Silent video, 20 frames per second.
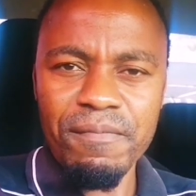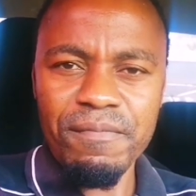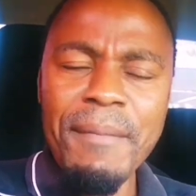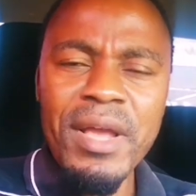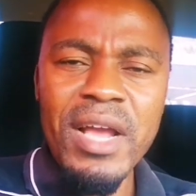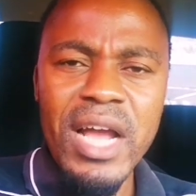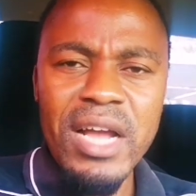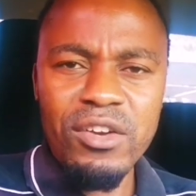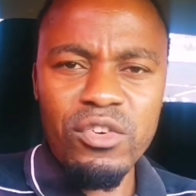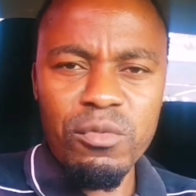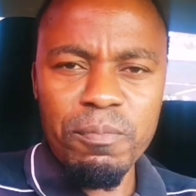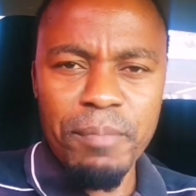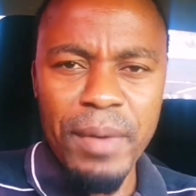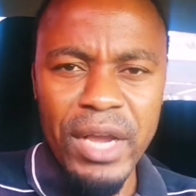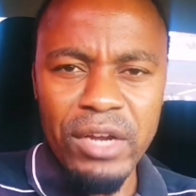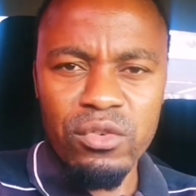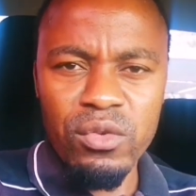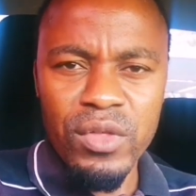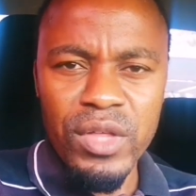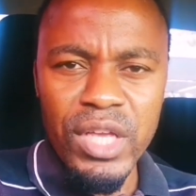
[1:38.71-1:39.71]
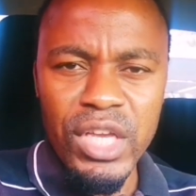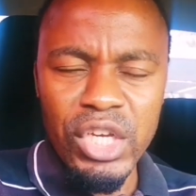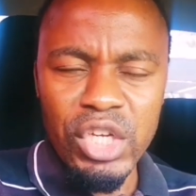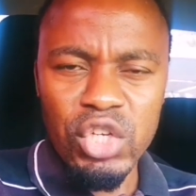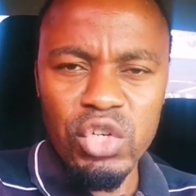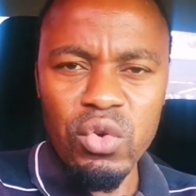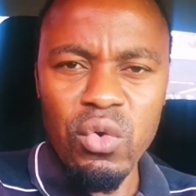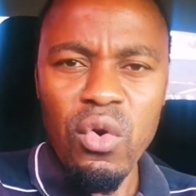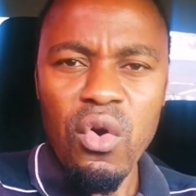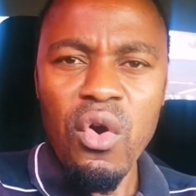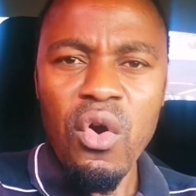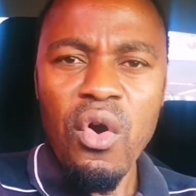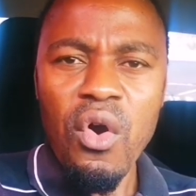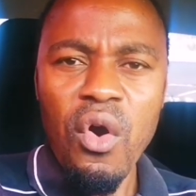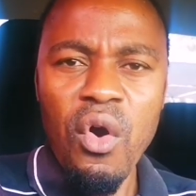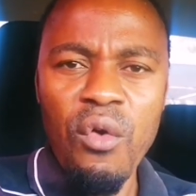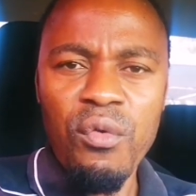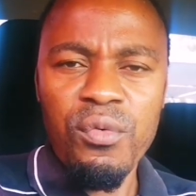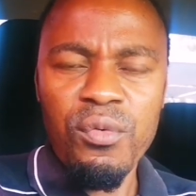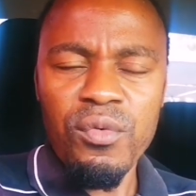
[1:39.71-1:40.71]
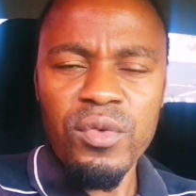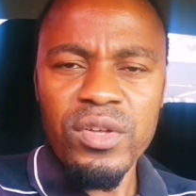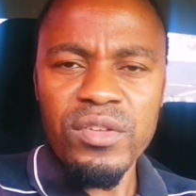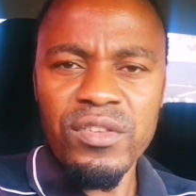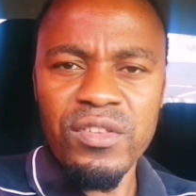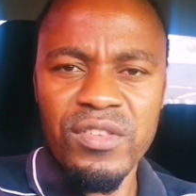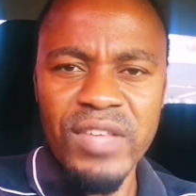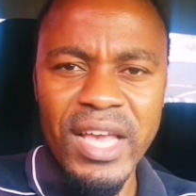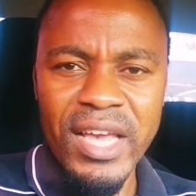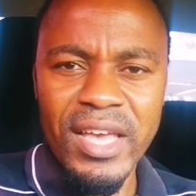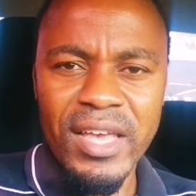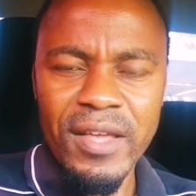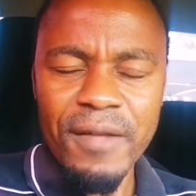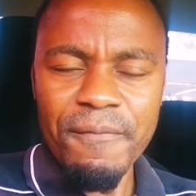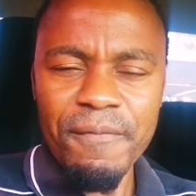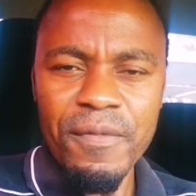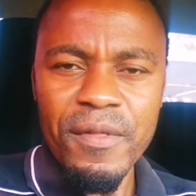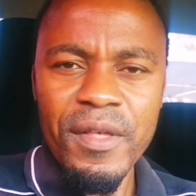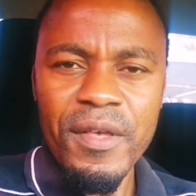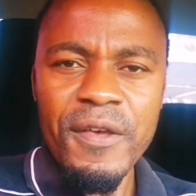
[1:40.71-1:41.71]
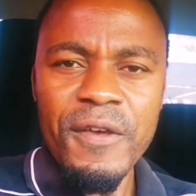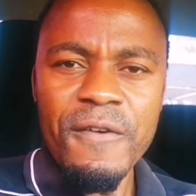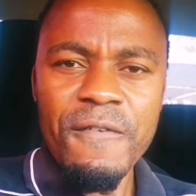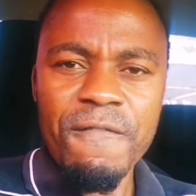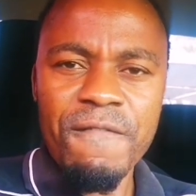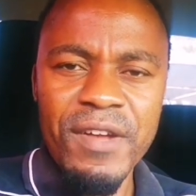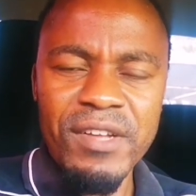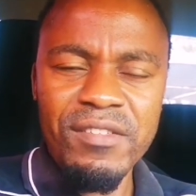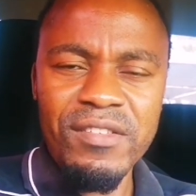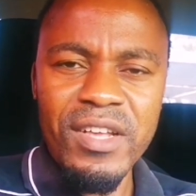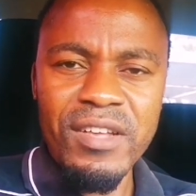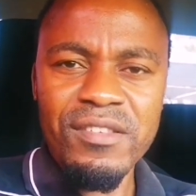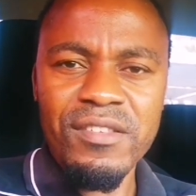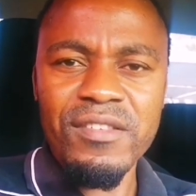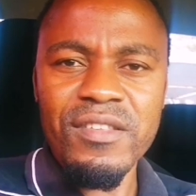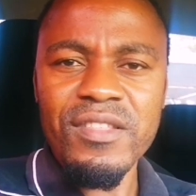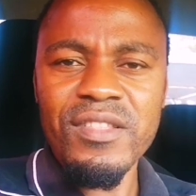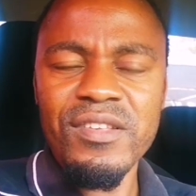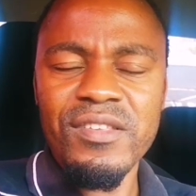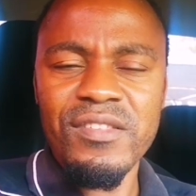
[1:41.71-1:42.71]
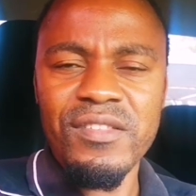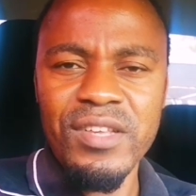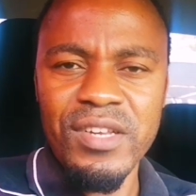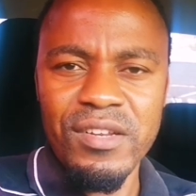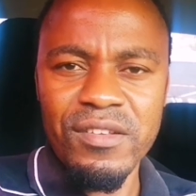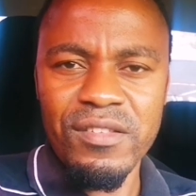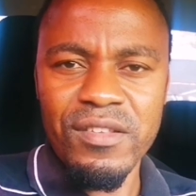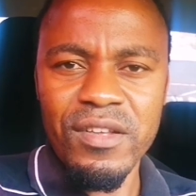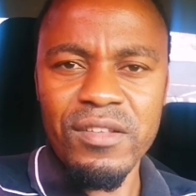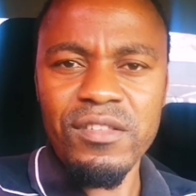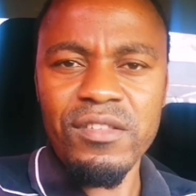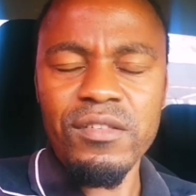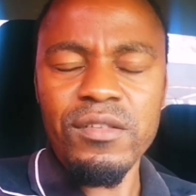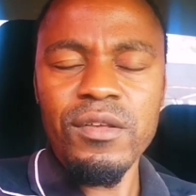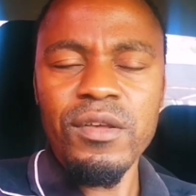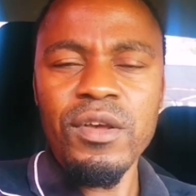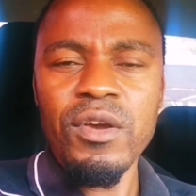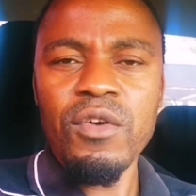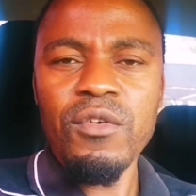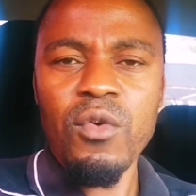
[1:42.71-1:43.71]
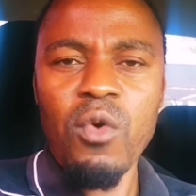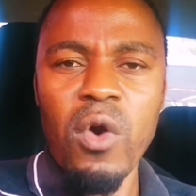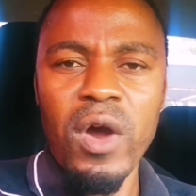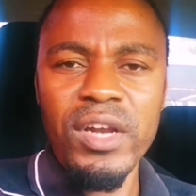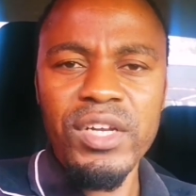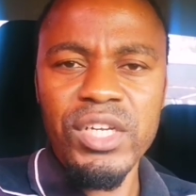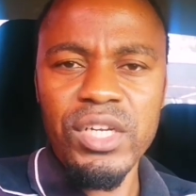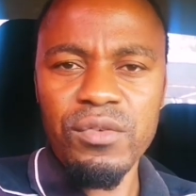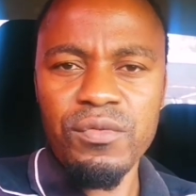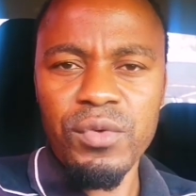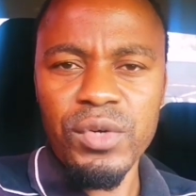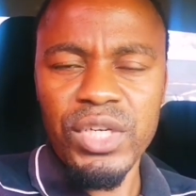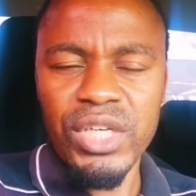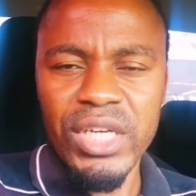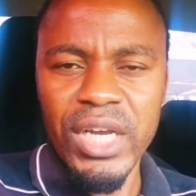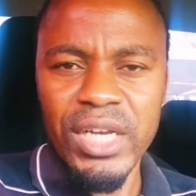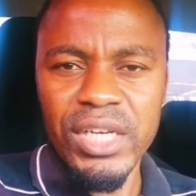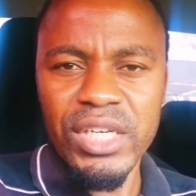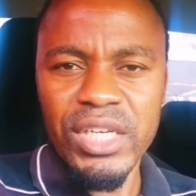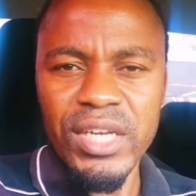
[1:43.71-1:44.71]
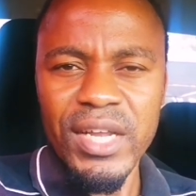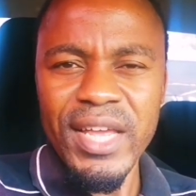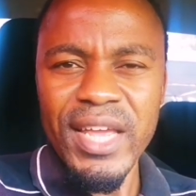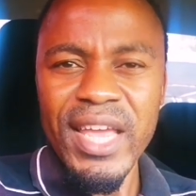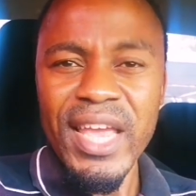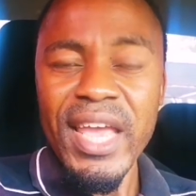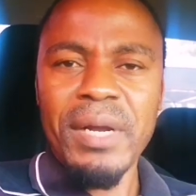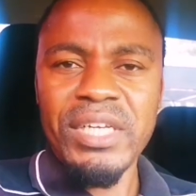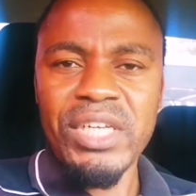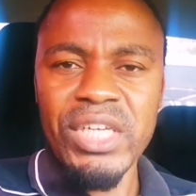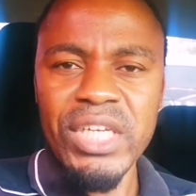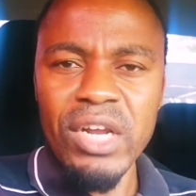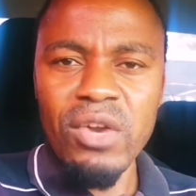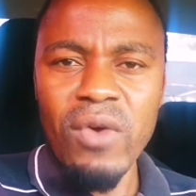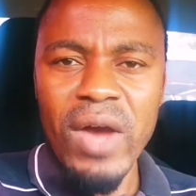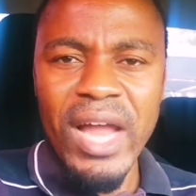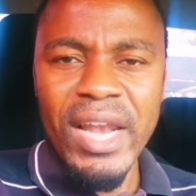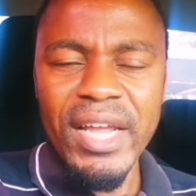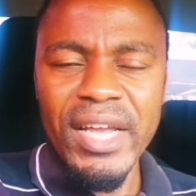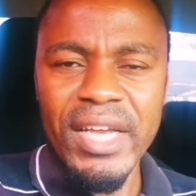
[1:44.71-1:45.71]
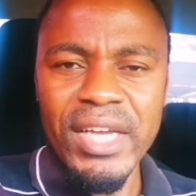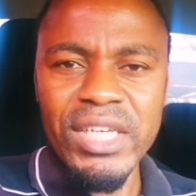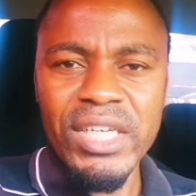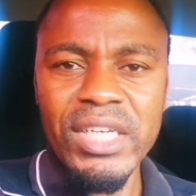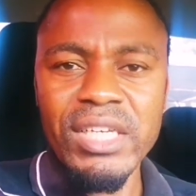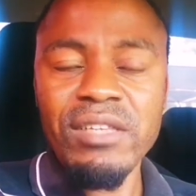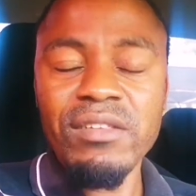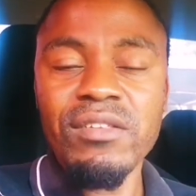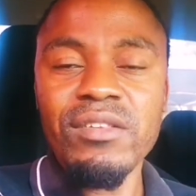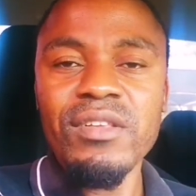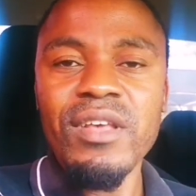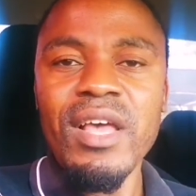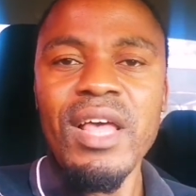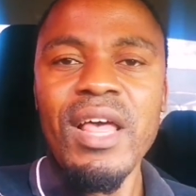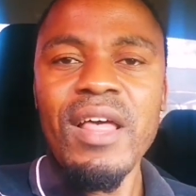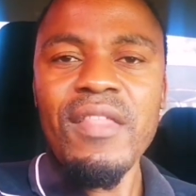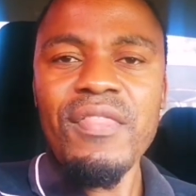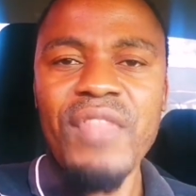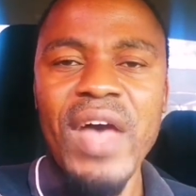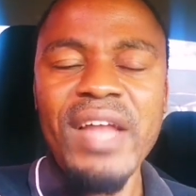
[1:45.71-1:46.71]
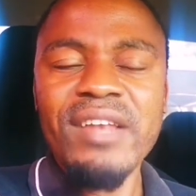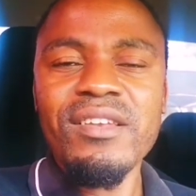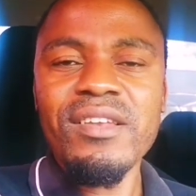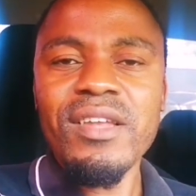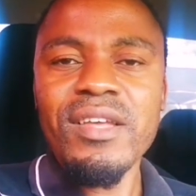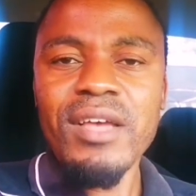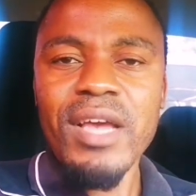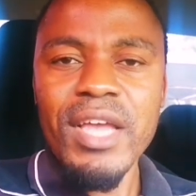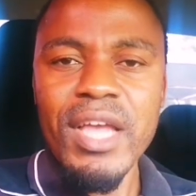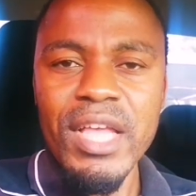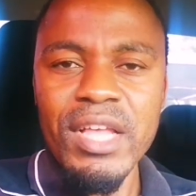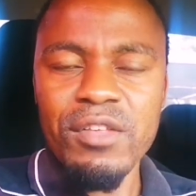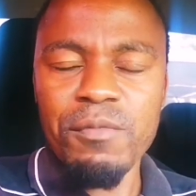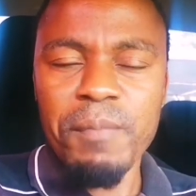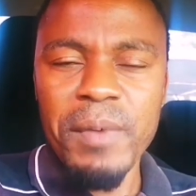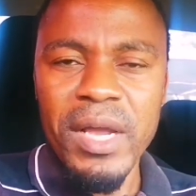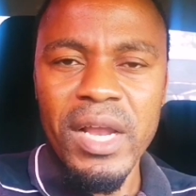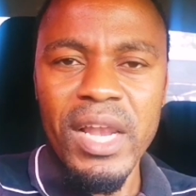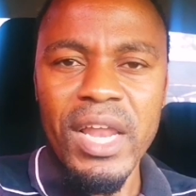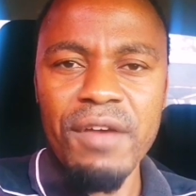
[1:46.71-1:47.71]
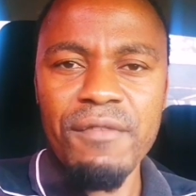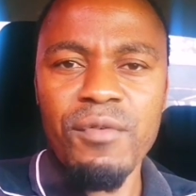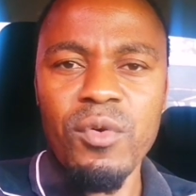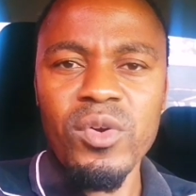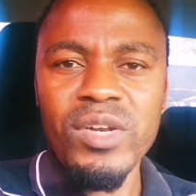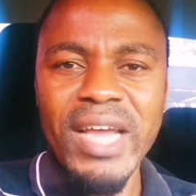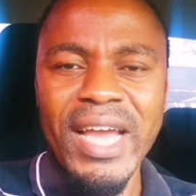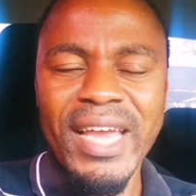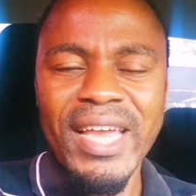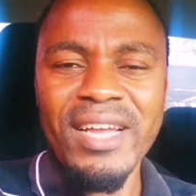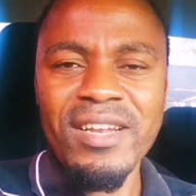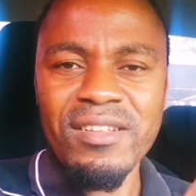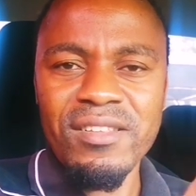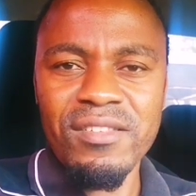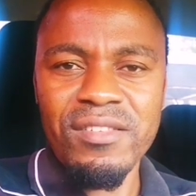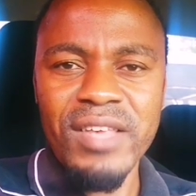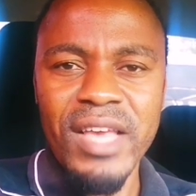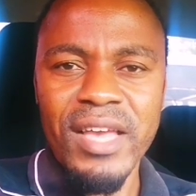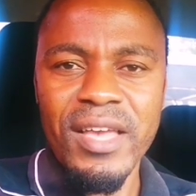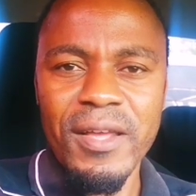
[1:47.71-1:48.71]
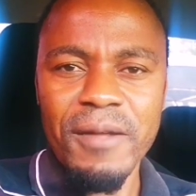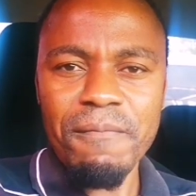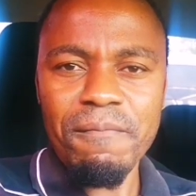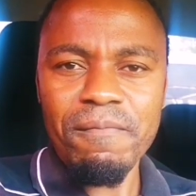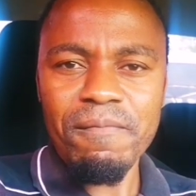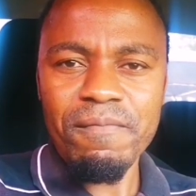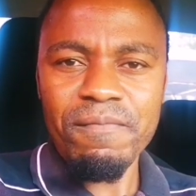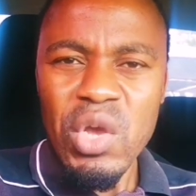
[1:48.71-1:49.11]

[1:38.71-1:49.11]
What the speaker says: Coming back to the issue of ZEC versus the Citizens Coalition for Change, Pachedu allegations that is being leveled against ZEC.